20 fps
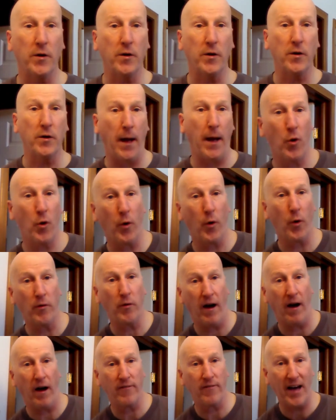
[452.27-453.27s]
I've
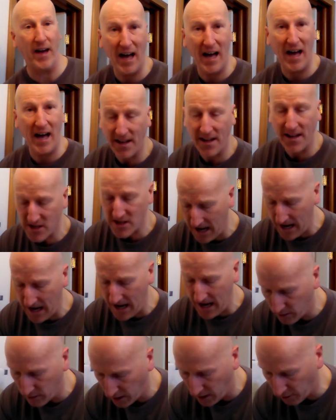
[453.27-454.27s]
got a hot
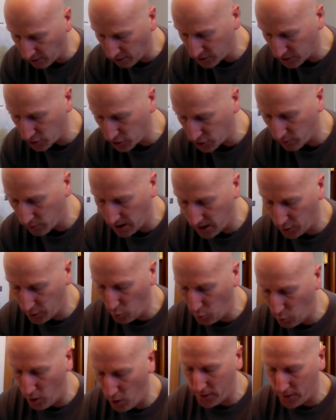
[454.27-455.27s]
towel here soaking in water.